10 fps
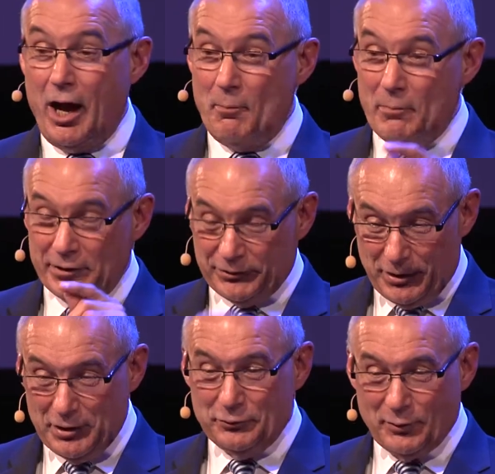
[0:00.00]
My
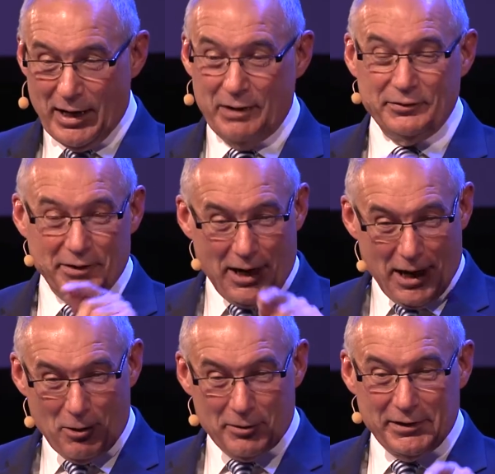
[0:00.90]
son drives an
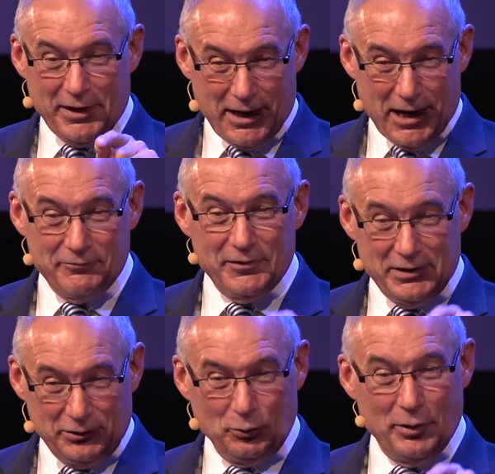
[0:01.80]
hour and a half
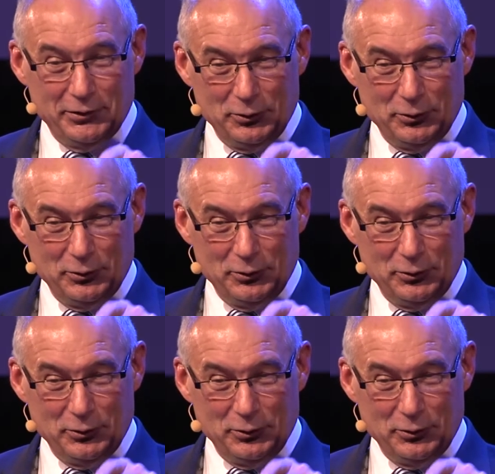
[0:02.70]
each way to